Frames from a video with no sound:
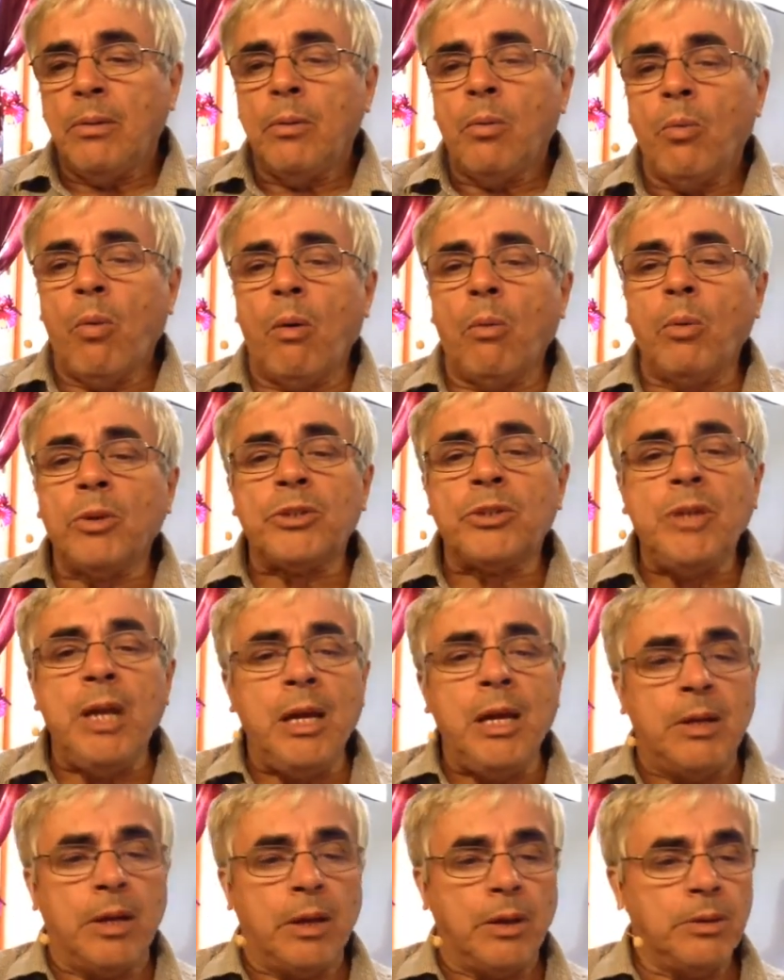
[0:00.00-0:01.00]
what was
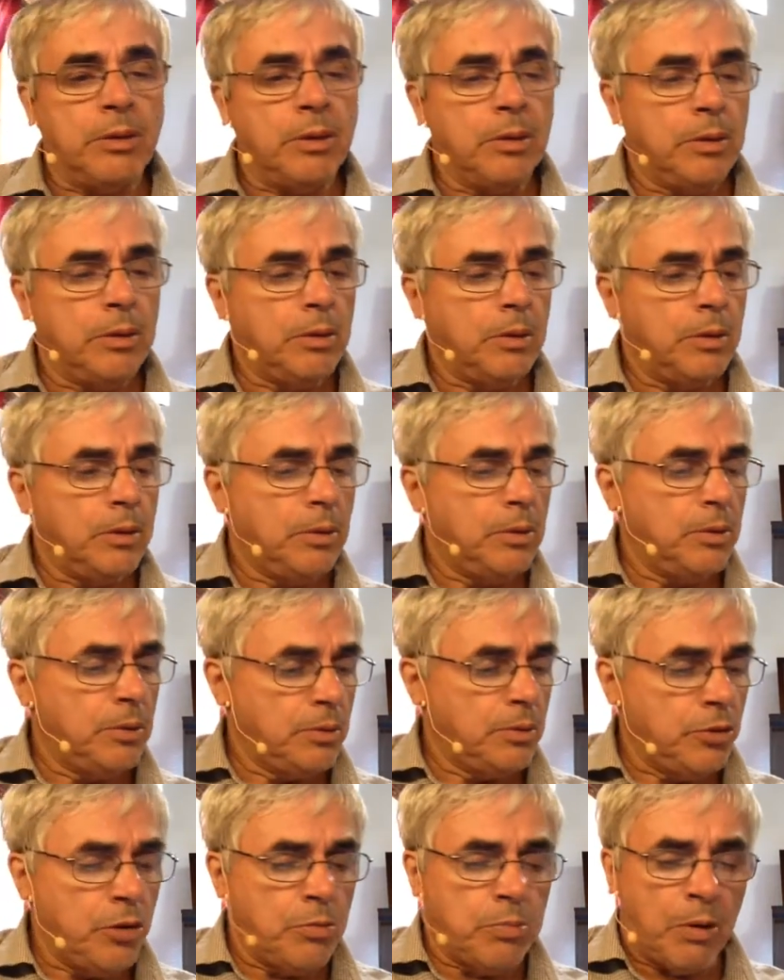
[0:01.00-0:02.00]
needed
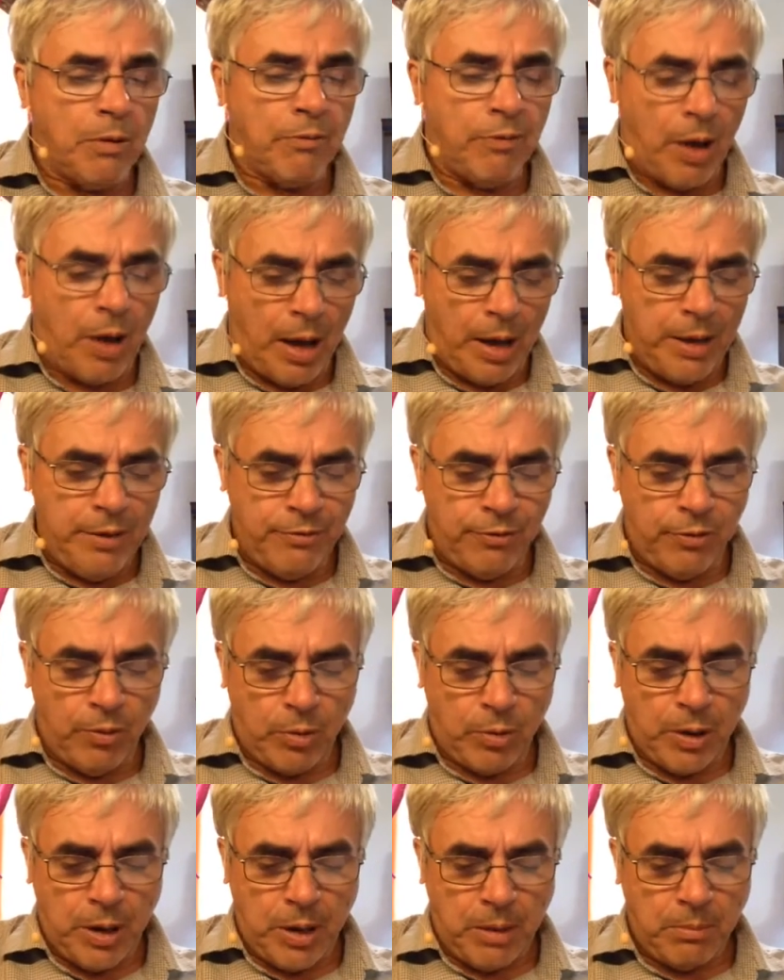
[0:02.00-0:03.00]
to provide
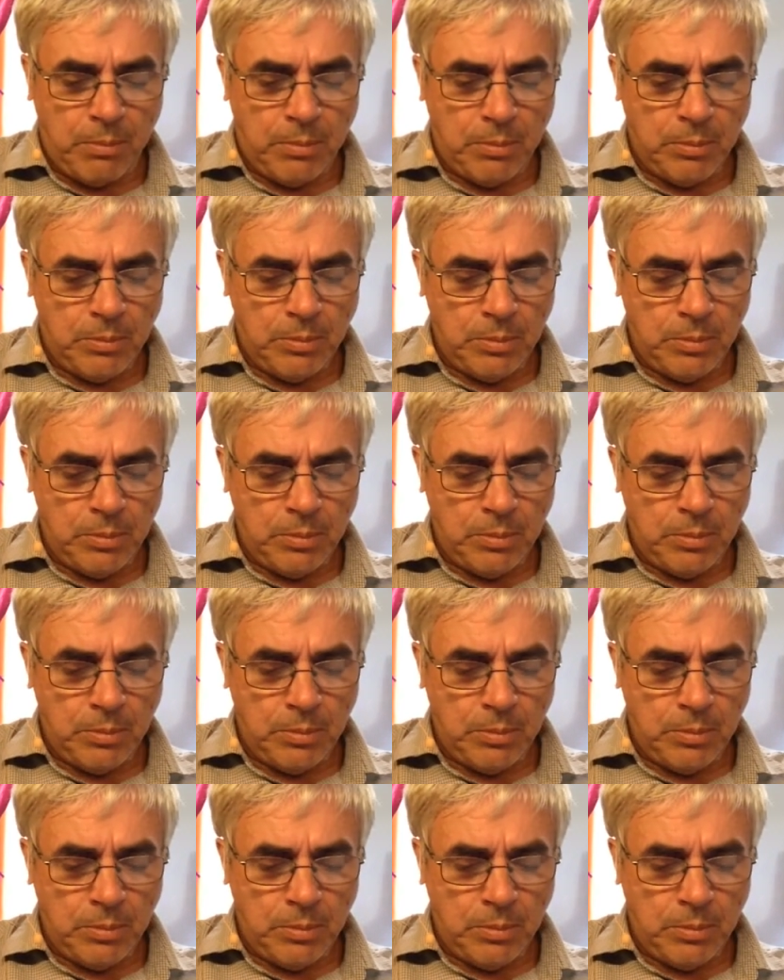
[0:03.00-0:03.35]
for him